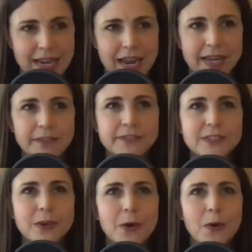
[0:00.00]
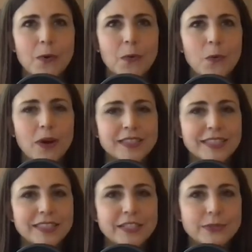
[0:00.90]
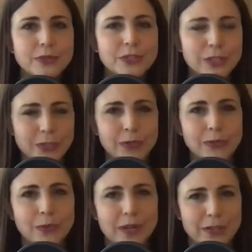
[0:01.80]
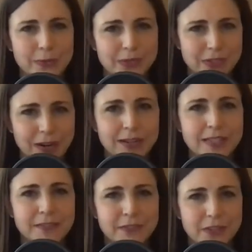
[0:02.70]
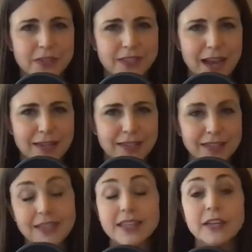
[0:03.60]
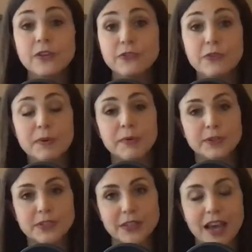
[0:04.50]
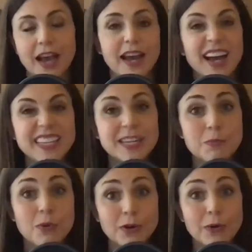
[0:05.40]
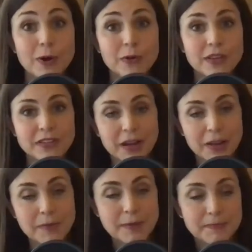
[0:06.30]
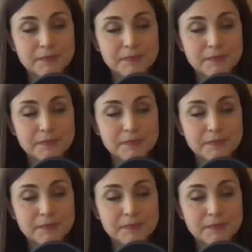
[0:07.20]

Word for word: And if so, what did you do when you started to feel stagnant? Because I knew for me personally, I, I needed more growth and development.